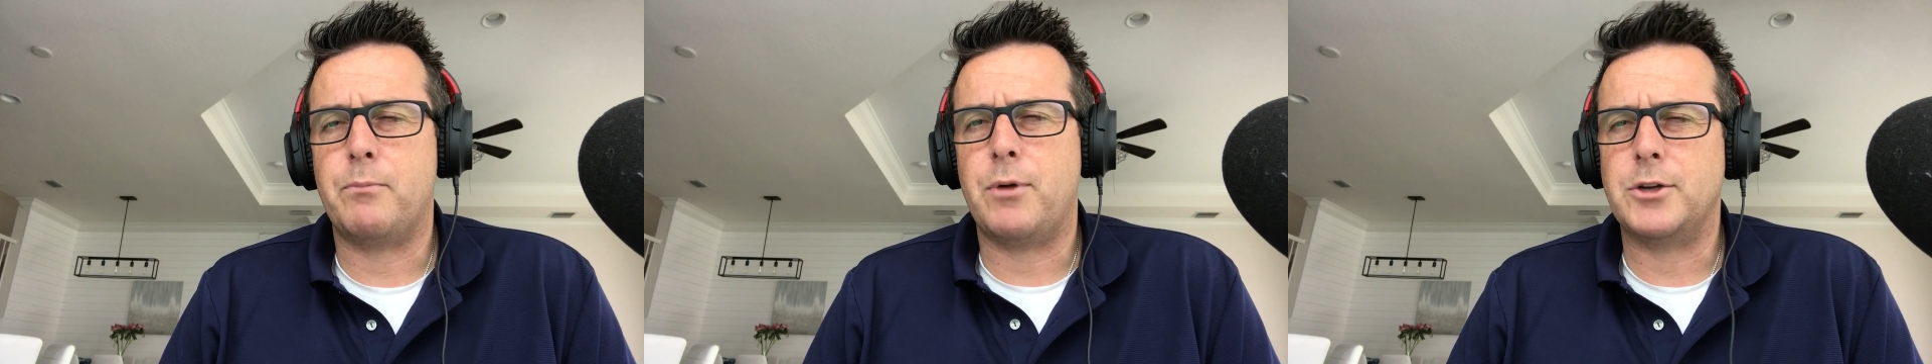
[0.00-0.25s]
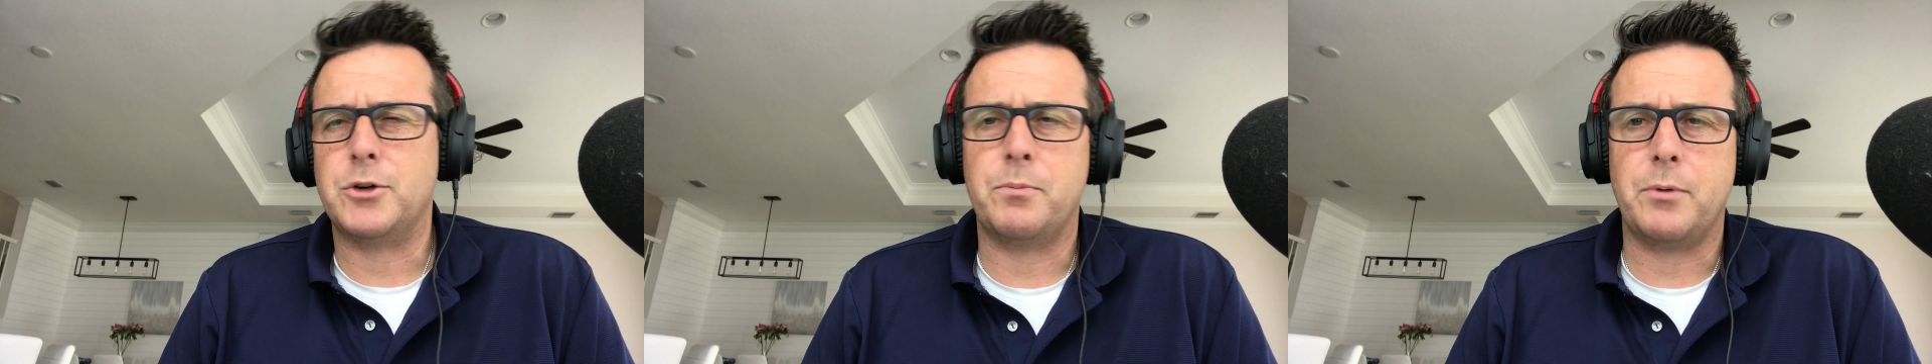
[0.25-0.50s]

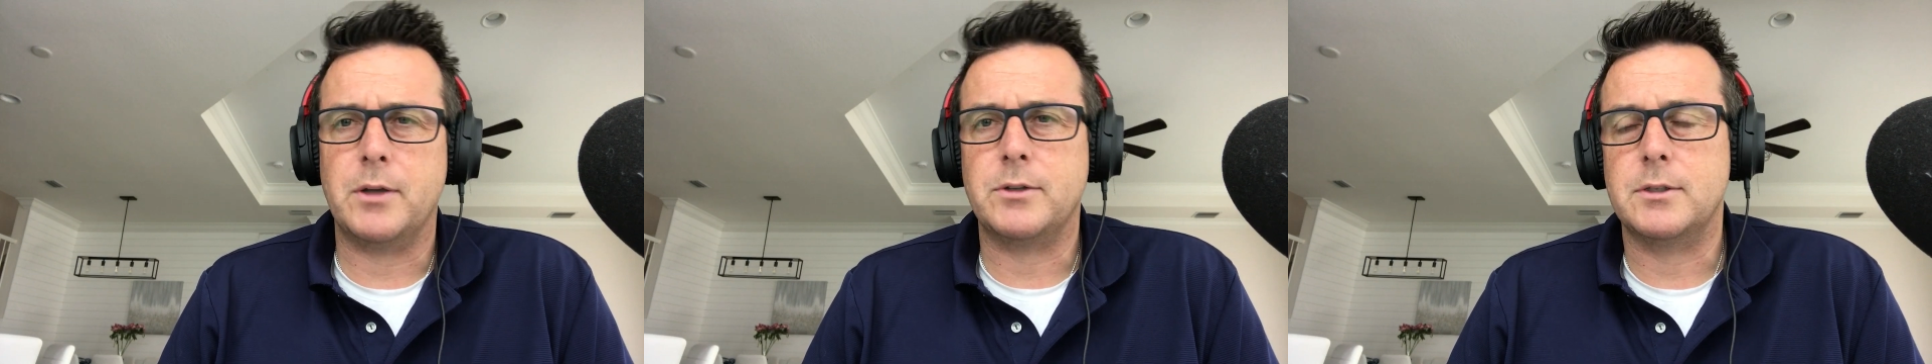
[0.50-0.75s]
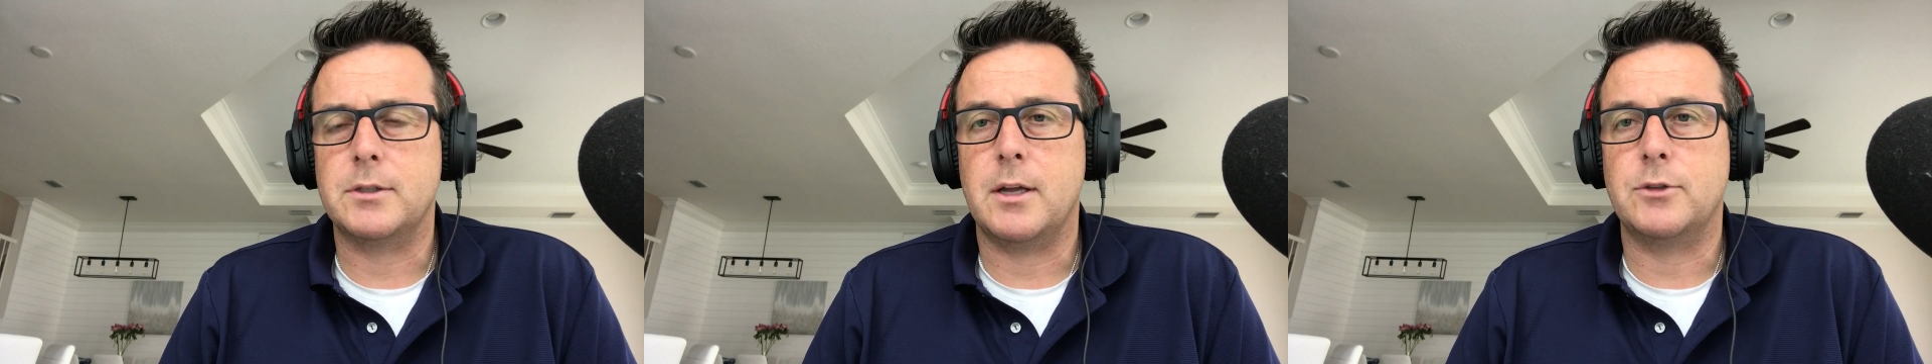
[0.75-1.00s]
Pressure
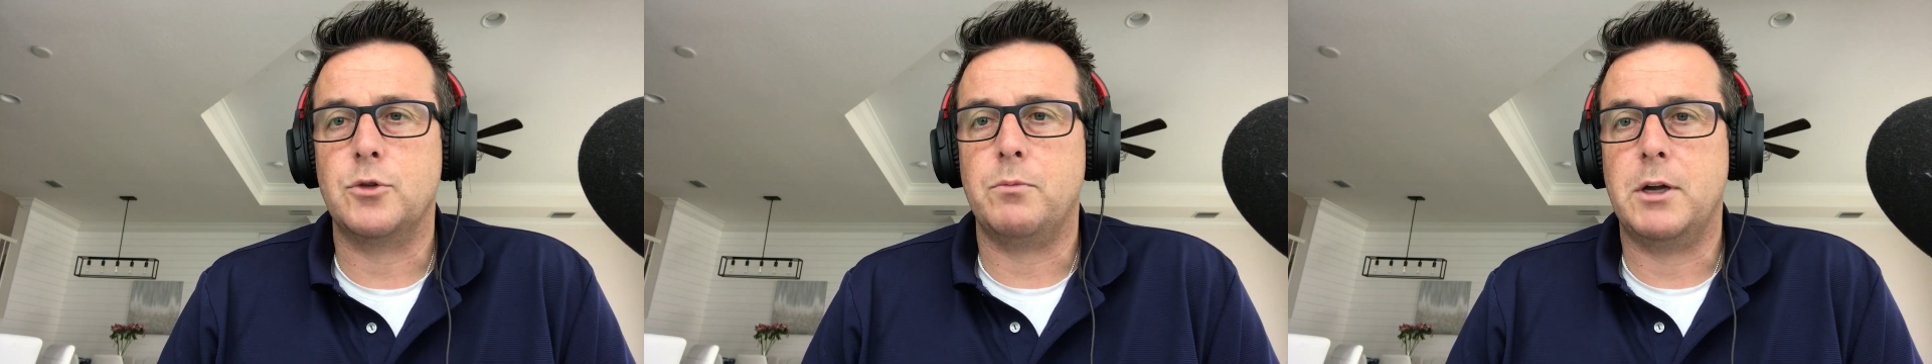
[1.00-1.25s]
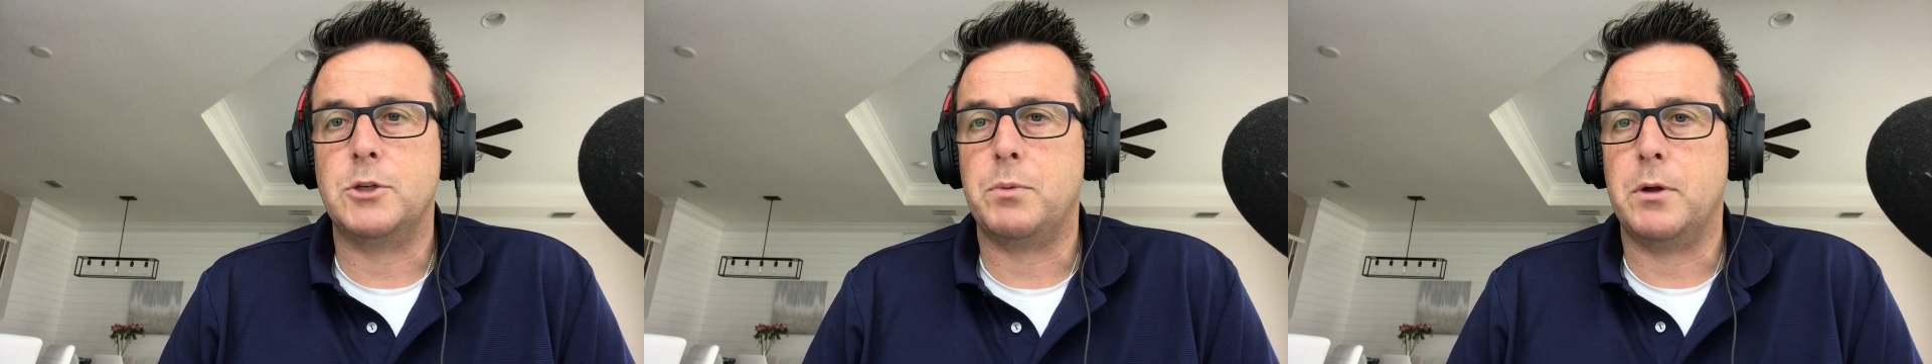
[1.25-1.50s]
presence, not so
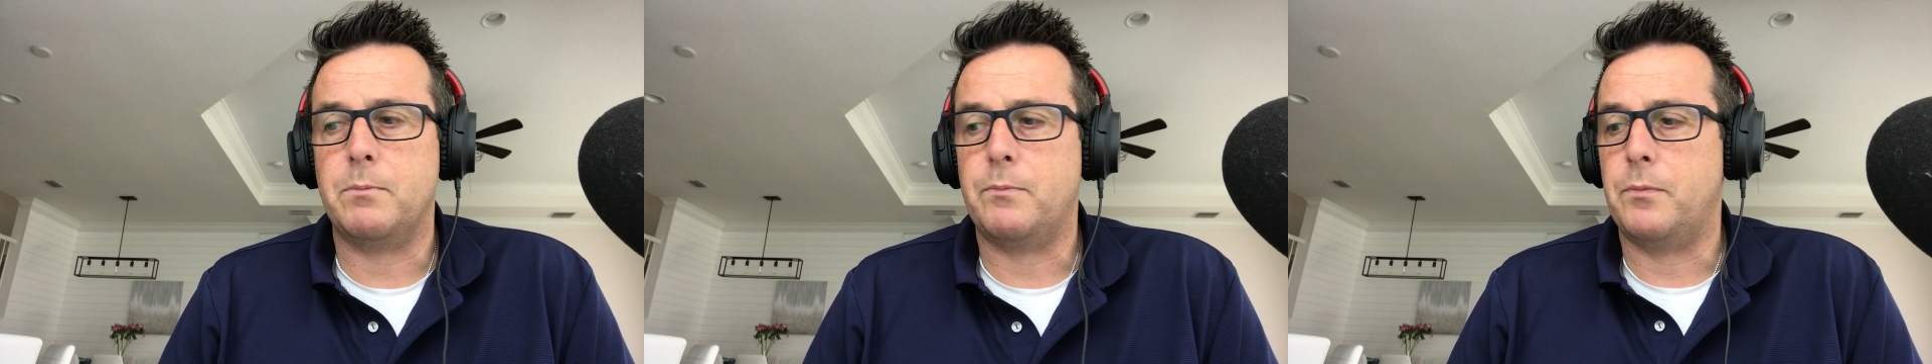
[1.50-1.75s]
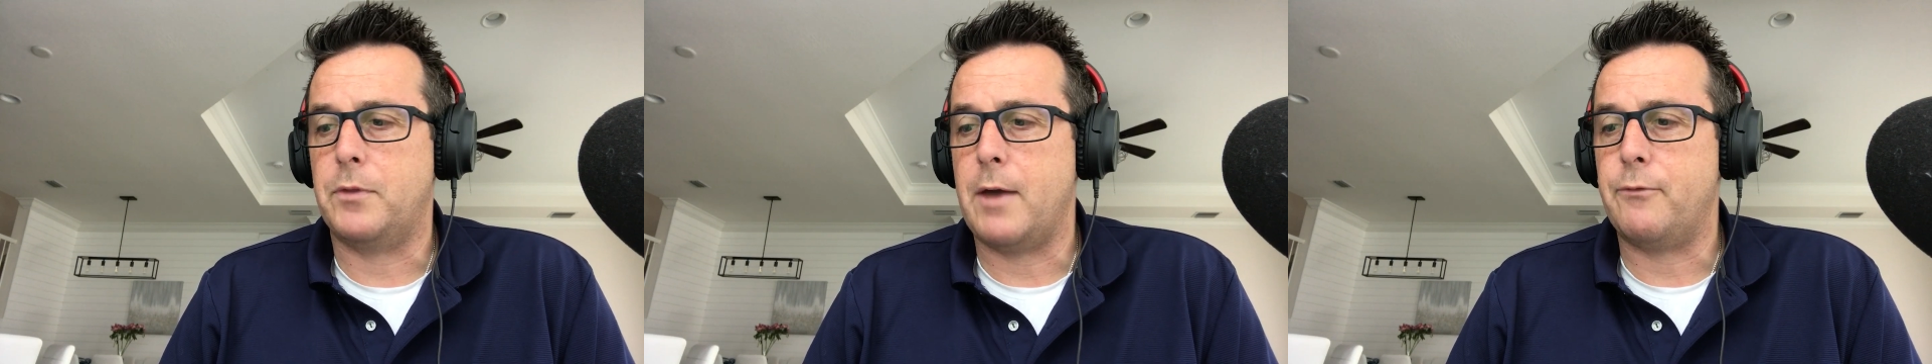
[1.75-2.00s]
much, but
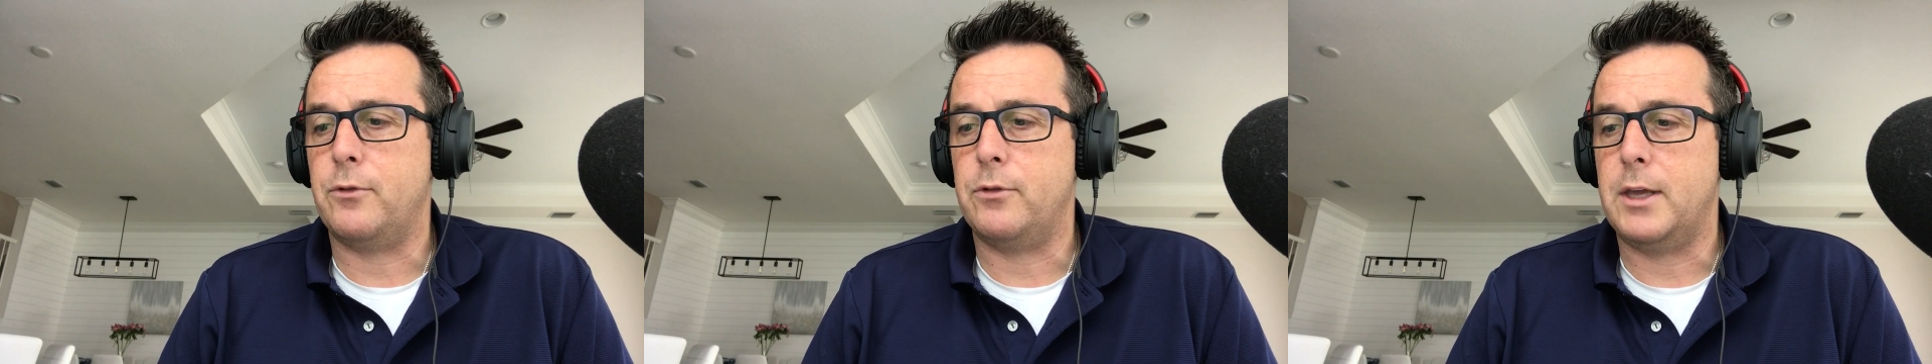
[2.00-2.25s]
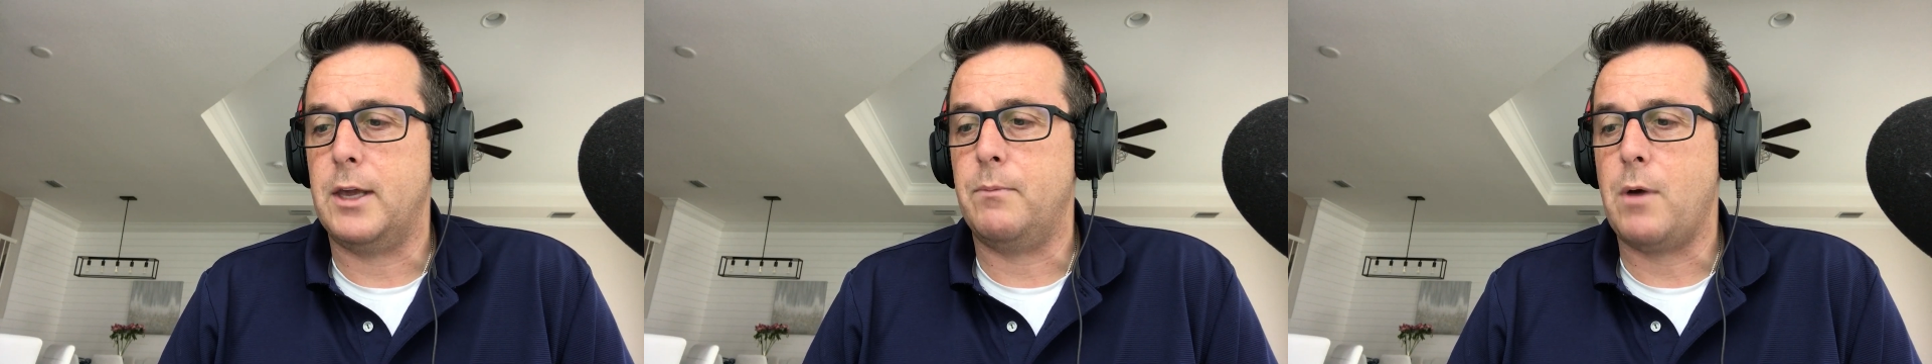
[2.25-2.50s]

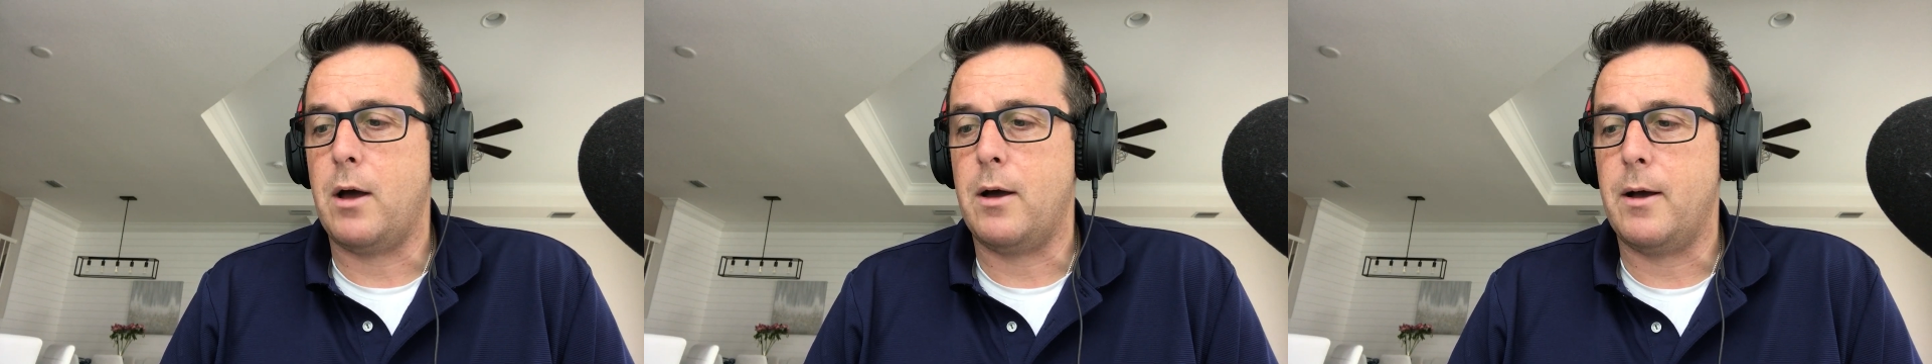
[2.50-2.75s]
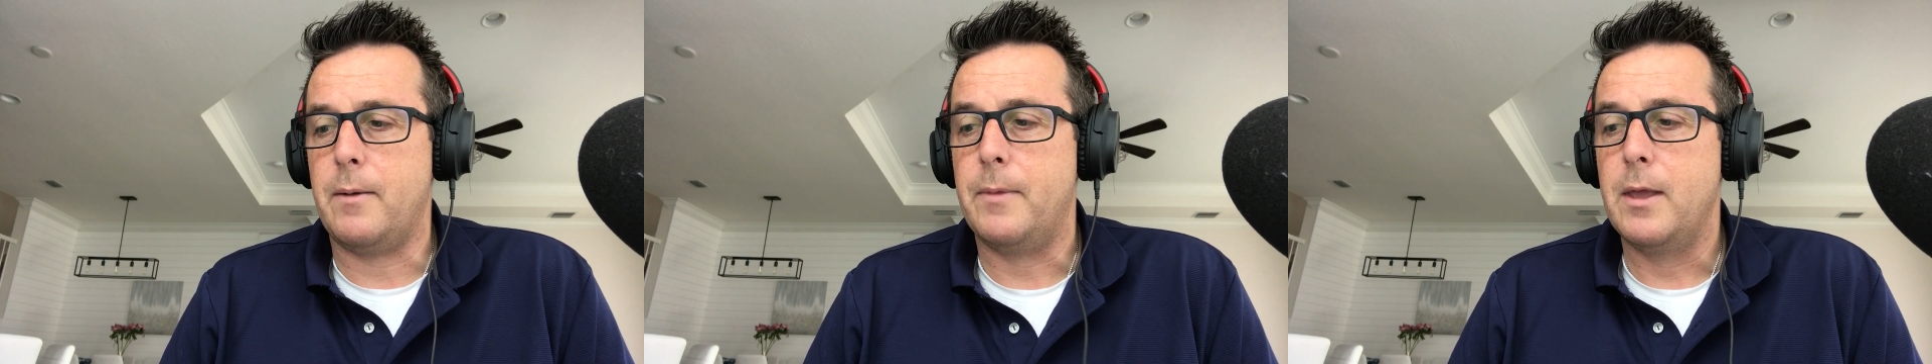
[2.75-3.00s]
definitely
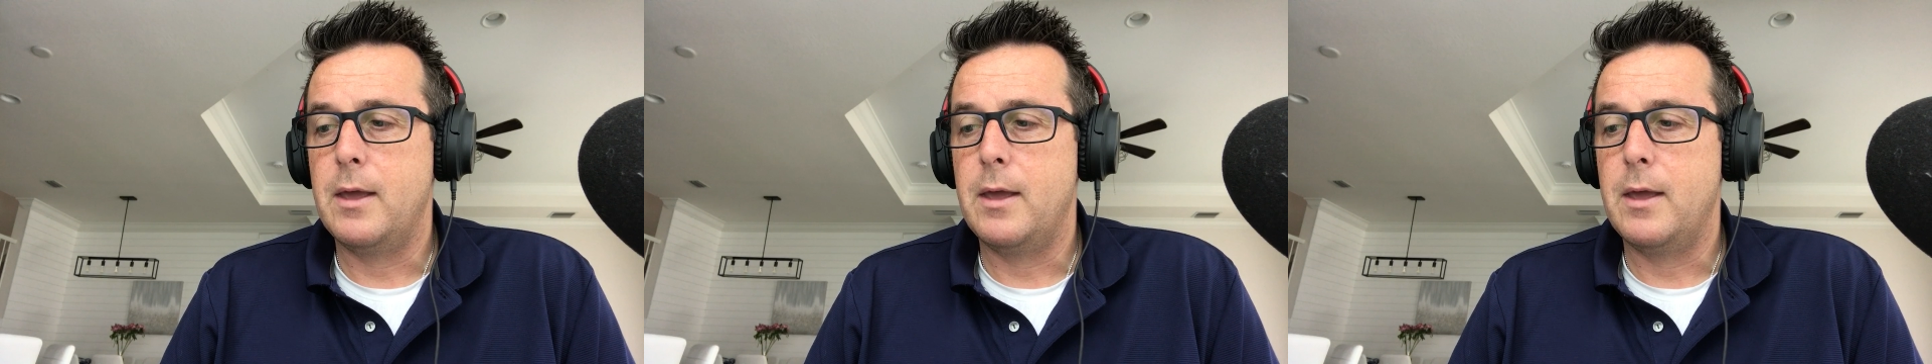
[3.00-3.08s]
a